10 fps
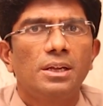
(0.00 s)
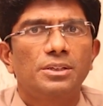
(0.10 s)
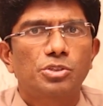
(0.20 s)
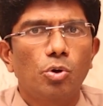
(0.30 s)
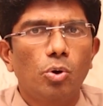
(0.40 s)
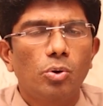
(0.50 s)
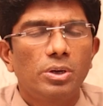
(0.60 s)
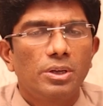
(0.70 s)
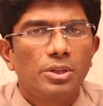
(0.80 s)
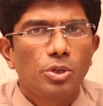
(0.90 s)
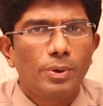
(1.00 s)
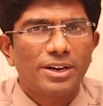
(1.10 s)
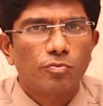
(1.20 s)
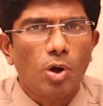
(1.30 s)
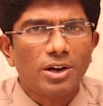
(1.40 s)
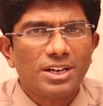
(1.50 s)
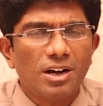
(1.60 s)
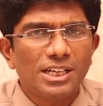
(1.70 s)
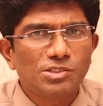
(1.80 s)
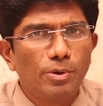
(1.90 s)
So your water
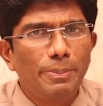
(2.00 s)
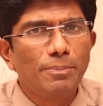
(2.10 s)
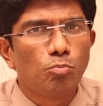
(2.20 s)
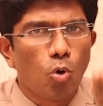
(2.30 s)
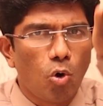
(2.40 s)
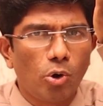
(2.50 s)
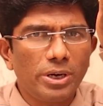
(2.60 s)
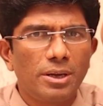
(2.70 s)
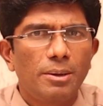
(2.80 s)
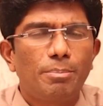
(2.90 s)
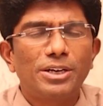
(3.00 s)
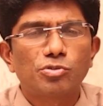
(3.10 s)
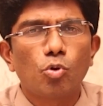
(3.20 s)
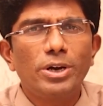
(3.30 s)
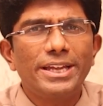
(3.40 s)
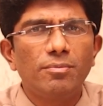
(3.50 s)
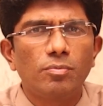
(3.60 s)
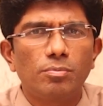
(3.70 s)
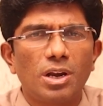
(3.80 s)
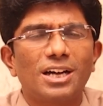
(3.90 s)
loss will be more, but
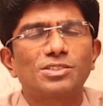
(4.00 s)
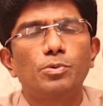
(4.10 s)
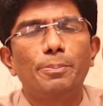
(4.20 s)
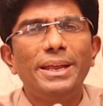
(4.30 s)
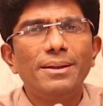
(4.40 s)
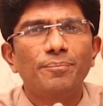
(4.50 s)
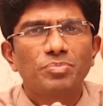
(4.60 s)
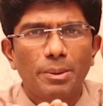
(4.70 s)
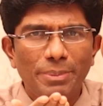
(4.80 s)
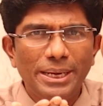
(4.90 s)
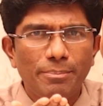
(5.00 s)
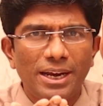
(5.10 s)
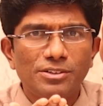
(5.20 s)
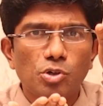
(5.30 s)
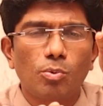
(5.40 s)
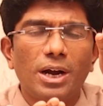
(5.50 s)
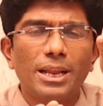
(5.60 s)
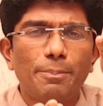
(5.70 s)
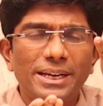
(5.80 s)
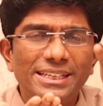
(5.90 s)
sodium loss would be minimal. So what
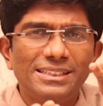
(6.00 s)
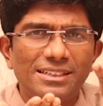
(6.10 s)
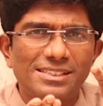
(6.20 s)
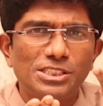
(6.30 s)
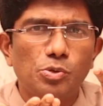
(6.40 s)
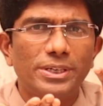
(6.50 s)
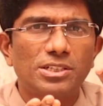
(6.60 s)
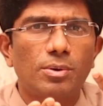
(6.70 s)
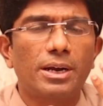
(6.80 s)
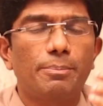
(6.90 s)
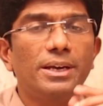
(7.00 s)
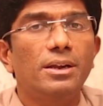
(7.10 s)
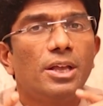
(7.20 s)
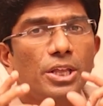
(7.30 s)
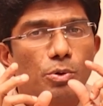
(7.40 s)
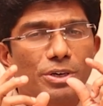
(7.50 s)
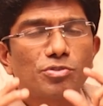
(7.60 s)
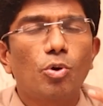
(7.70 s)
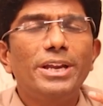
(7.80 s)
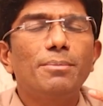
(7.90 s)
happens in that situation? What happens? Your
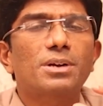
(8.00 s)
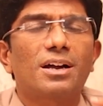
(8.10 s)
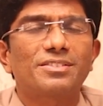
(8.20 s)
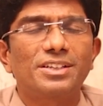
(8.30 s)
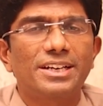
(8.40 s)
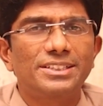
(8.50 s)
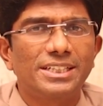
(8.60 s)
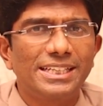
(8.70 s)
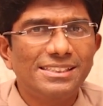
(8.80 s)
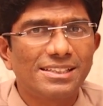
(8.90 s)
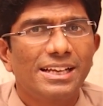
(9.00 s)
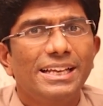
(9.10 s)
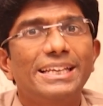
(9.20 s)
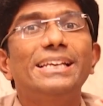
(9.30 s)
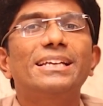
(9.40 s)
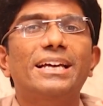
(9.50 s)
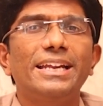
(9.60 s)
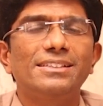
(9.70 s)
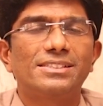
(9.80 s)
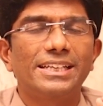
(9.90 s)
sodium concentration is
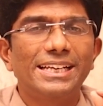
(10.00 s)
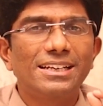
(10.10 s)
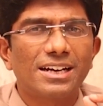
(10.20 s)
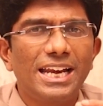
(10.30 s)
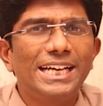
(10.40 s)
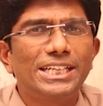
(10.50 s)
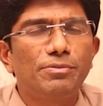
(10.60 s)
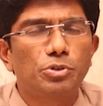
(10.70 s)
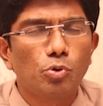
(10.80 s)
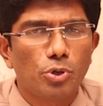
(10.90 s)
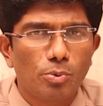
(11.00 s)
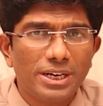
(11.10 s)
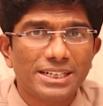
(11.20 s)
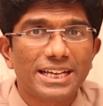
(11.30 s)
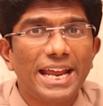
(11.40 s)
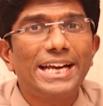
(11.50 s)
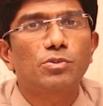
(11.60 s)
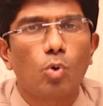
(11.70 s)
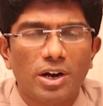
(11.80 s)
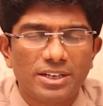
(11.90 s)
increased in relative to your
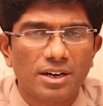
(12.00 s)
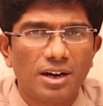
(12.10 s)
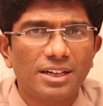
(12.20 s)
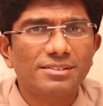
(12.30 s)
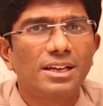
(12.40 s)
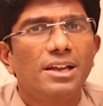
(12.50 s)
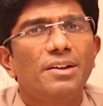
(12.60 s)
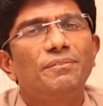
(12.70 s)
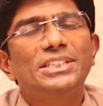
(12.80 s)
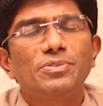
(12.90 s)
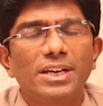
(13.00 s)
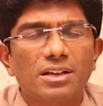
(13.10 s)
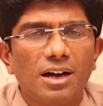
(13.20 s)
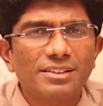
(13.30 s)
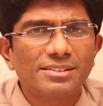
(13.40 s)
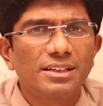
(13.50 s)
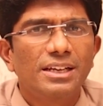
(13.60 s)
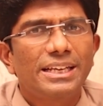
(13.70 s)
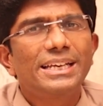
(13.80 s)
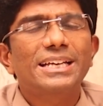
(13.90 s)
great water loss, which will cause
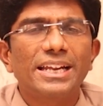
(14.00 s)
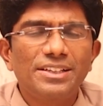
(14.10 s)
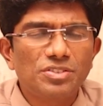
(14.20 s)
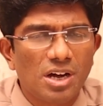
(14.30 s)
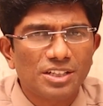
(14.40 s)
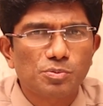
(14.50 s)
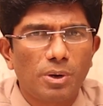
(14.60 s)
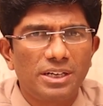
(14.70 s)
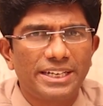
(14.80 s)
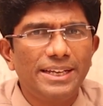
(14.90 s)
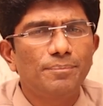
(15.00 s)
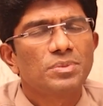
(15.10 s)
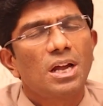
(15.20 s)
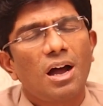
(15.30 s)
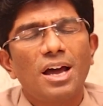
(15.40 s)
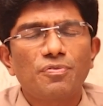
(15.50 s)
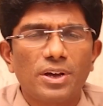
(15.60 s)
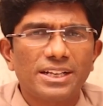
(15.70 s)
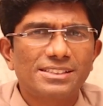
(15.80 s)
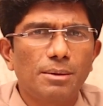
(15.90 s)
increased osmolality. Or
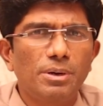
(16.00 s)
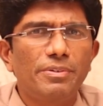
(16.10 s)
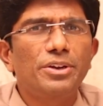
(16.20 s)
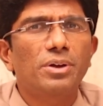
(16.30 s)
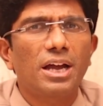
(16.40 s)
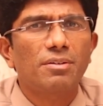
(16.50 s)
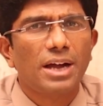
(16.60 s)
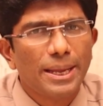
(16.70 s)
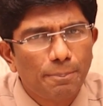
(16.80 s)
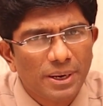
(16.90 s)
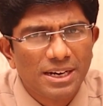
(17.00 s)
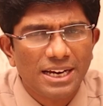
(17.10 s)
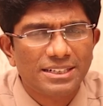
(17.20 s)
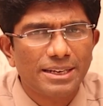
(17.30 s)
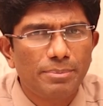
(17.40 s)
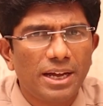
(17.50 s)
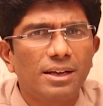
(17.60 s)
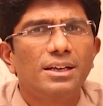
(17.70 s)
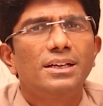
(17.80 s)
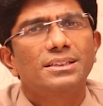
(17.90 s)
for example, when you have
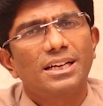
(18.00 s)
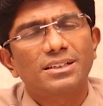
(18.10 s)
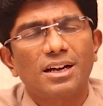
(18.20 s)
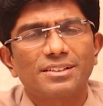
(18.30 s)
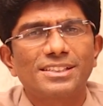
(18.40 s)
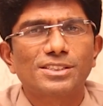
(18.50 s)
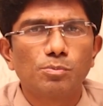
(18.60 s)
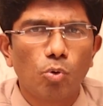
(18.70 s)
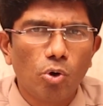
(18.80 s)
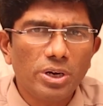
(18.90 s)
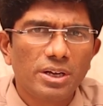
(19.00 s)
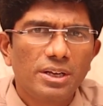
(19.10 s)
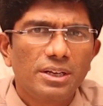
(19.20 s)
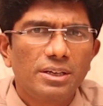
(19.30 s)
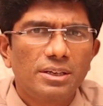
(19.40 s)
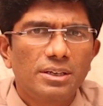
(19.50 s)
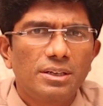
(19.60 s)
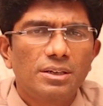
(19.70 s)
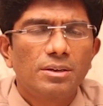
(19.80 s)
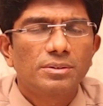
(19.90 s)
hypernatremia, that causes more
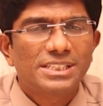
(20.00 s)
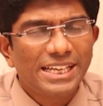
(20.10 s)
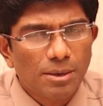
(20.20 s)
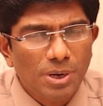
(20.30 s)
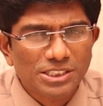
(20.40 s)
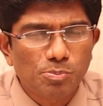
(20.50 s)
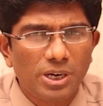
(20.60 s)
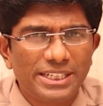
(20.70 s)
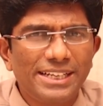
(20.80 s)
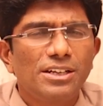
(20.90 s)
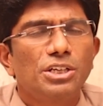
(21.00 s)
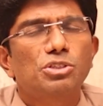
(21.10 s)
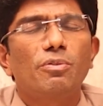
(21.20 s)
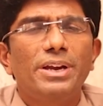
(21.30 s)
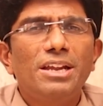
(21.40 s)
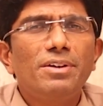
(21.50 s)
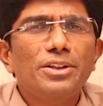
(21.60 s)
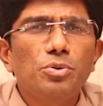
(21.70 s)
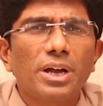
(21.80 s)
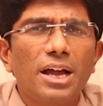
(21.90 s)
serum osmolality. So whenever
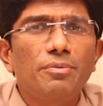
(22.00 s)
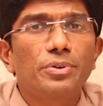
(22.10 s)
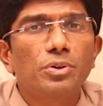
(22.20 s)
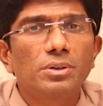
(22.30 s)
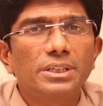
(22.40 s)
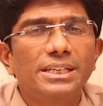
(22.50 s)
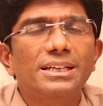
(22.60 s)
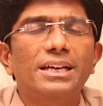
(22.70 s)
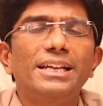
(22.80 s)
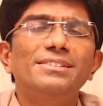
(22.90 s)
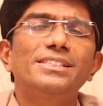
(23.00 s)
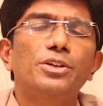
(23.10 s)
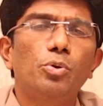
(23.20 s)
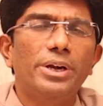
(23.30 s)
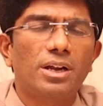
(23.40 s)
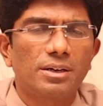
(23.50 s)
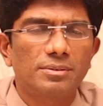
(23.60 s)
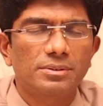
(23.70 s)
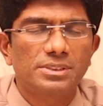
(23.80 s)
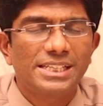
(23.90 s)
you have increased urine
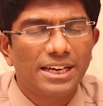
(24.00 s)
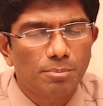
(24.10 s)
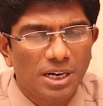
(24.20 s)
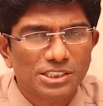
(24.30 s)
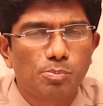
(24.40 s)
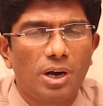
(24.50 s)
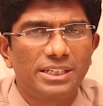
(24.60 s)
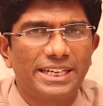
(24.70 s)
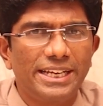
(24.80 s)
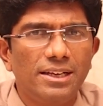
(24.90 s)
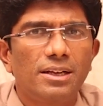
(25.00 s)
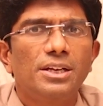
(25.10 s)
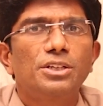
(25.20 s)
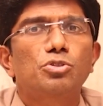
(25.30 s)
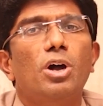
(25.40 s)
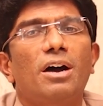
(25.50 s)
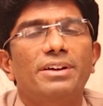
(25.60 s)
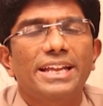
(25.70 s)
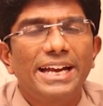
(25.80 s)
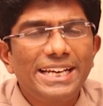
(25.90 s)
serum osmolality, so
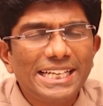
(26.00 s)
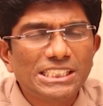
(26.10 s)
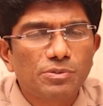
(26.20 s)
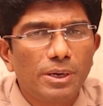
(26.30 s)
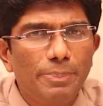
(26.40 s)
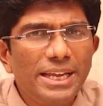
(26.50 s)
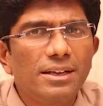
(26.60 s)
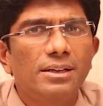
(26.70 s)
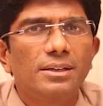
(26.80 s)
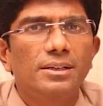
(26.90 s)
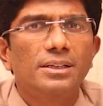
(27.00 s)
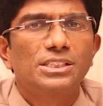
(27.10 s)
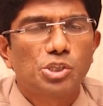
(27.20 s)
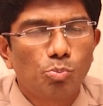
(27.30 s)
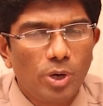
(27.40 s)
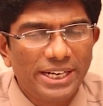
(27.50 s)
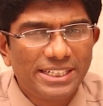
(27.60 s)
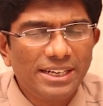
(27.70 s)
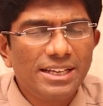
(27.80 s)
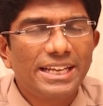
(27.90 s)
our ADH will be
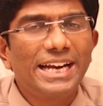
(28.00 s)
stimulated.